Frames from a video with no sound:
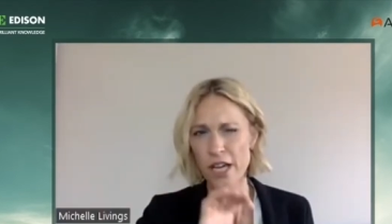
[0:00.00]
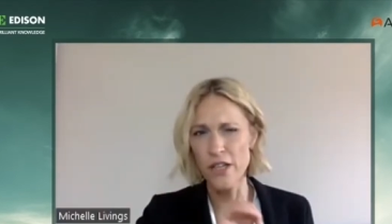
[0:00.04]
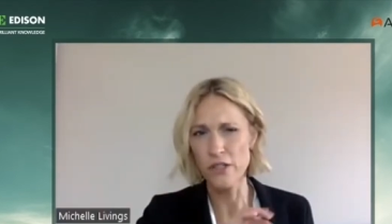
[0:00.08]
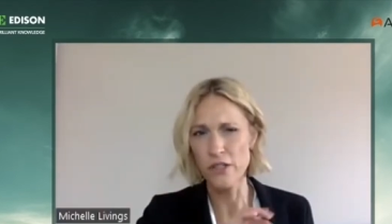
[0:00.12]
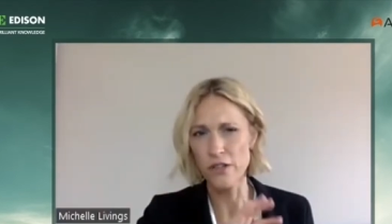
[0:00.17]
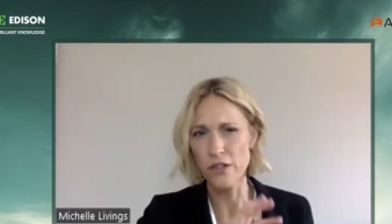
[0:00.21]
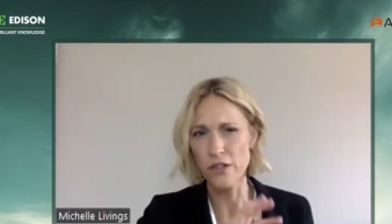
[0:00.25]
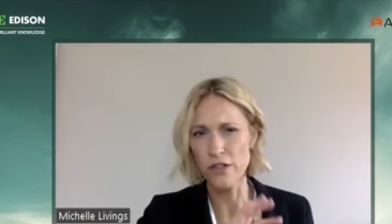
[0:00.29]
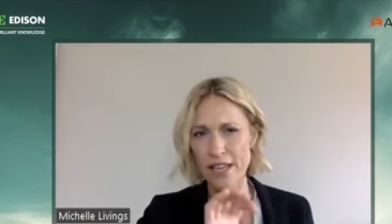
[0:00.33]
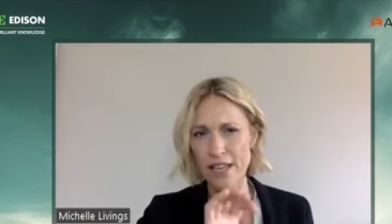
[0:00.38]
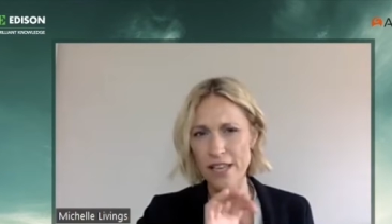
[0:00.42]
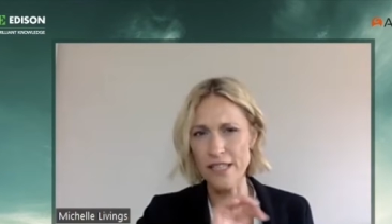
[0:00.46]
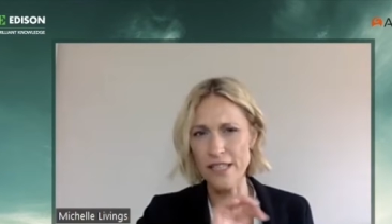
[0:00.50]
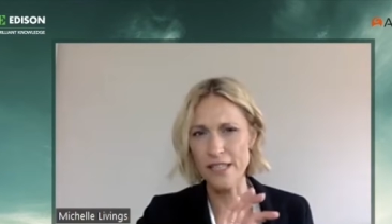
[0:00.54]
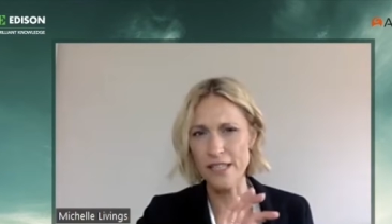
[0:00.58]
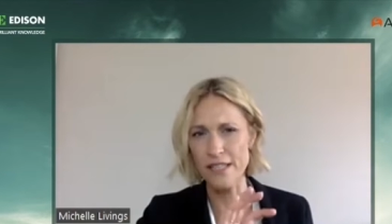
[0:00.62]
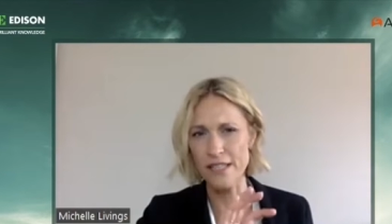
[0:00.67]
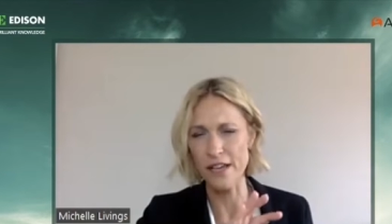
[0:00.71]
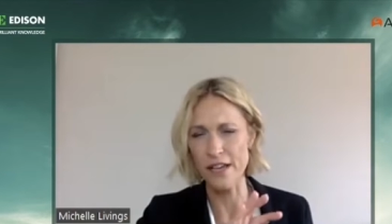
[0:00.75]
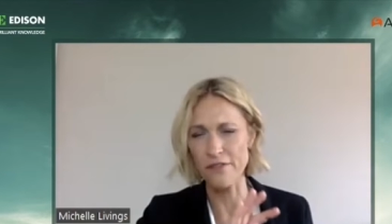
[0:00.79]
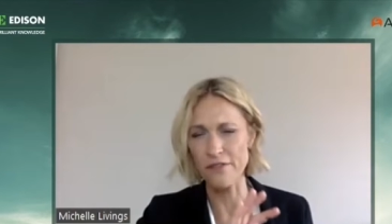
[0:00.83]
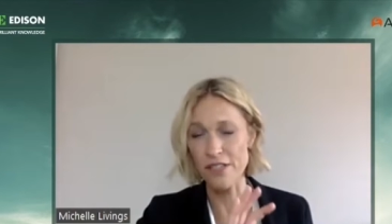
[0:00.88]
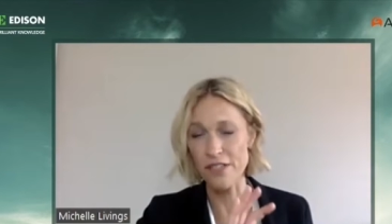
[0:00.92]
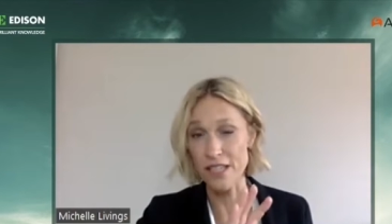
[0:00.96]
sort of lends
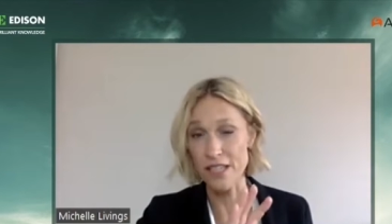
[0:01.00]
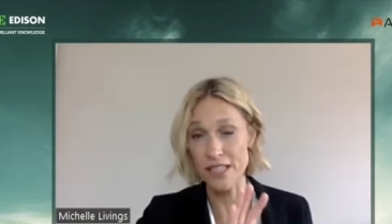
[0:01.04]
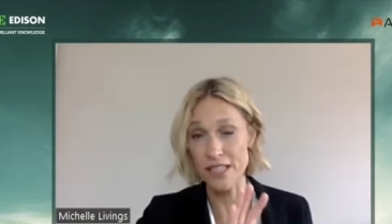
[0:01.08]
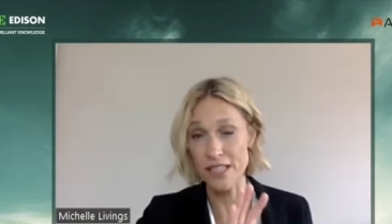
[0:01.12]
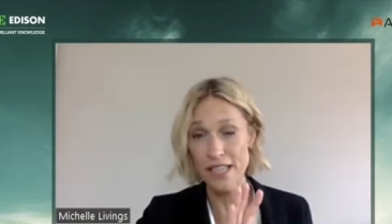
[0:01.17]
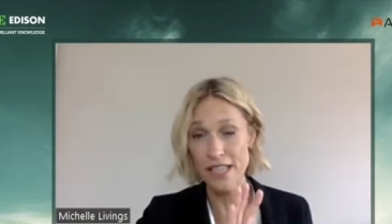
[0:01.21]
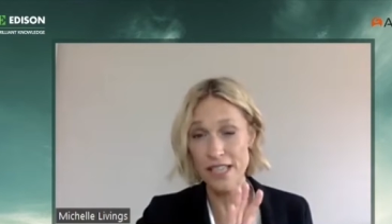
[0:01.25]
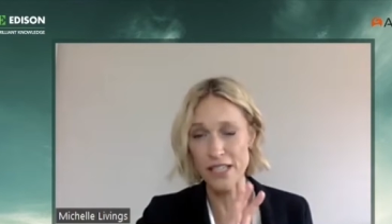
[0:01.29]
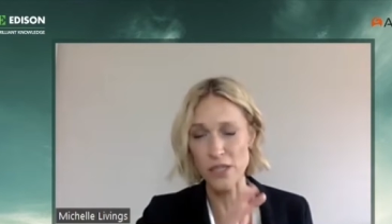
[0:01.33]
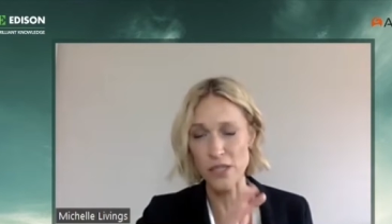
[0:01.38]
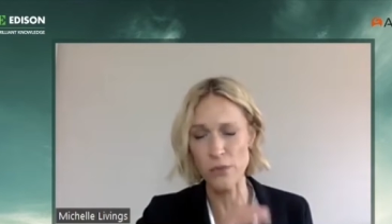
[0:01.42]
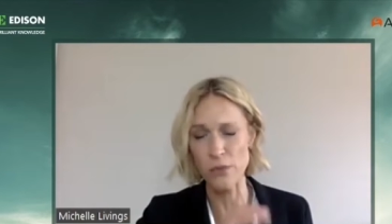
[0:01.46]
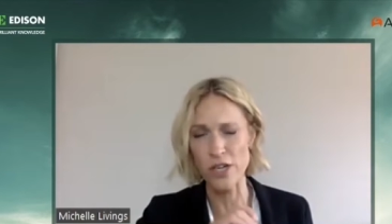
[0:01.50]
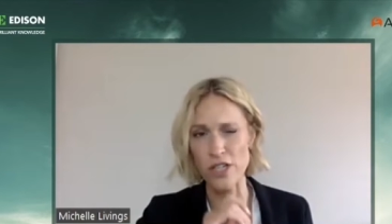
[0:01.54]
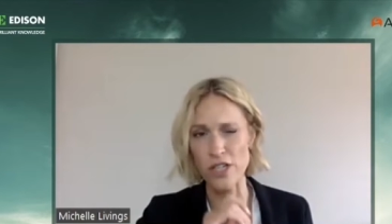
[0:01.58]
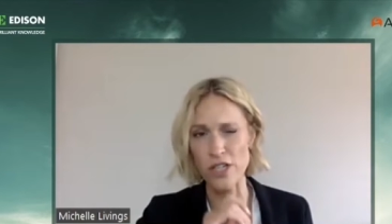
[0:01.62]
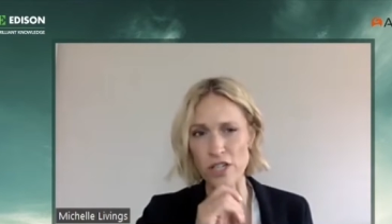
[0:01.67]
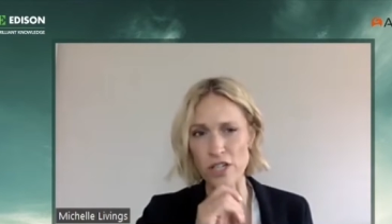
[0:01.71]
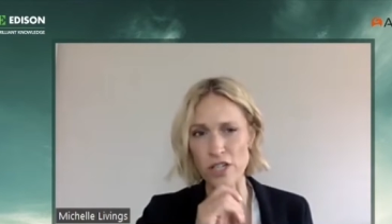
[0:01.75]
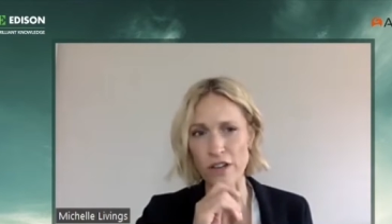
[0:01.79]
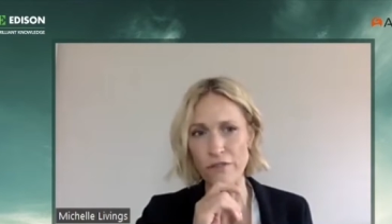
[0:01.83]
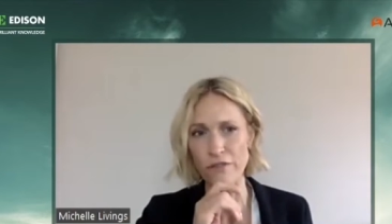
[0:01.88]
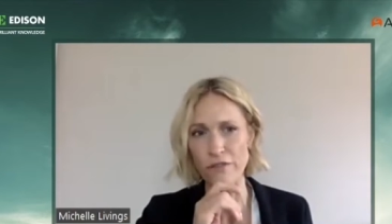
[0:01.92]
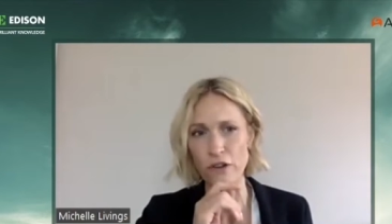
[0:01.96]
itself to this next
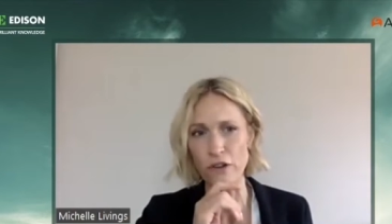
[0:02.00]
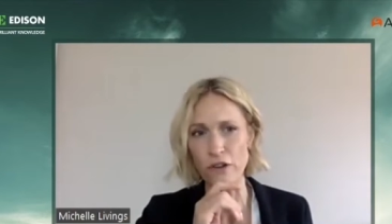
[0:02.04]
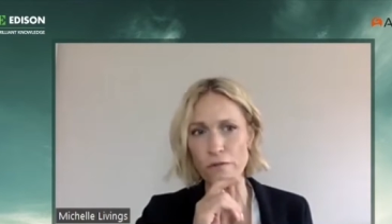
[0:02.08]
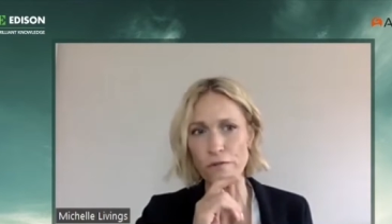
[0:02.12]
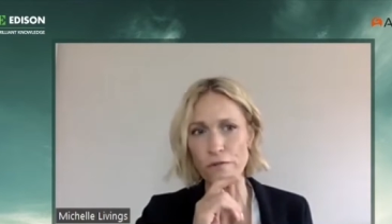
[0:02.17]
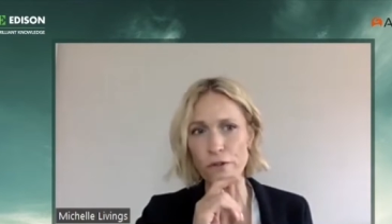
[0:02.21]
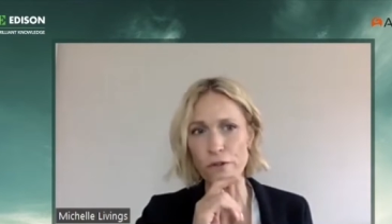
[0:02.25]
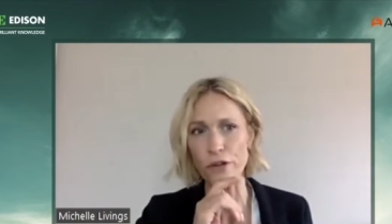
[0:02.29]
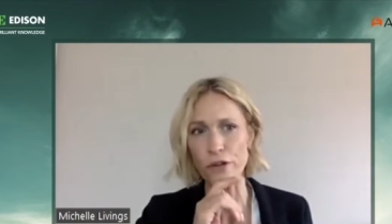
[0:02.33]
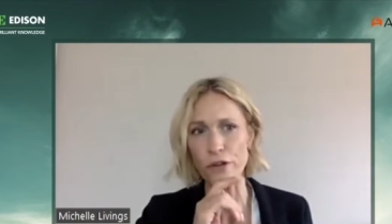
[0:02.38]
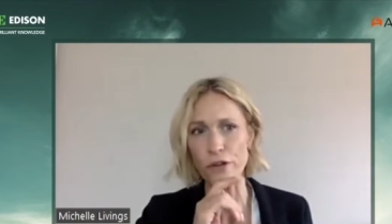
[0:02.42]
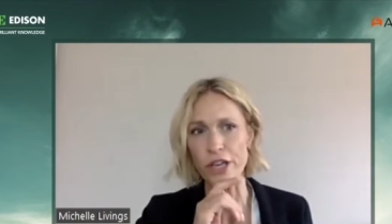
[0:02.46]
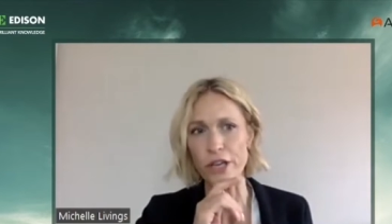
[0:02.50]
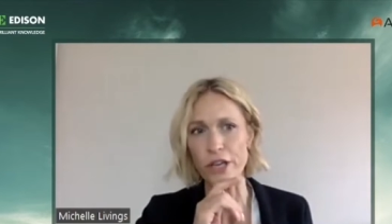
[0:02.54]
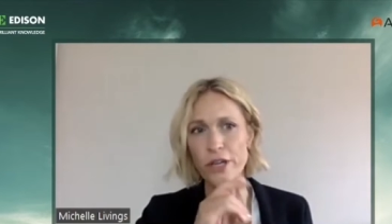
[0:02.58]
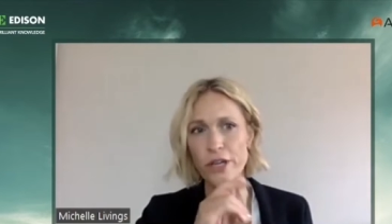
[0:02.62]
question I've got for you.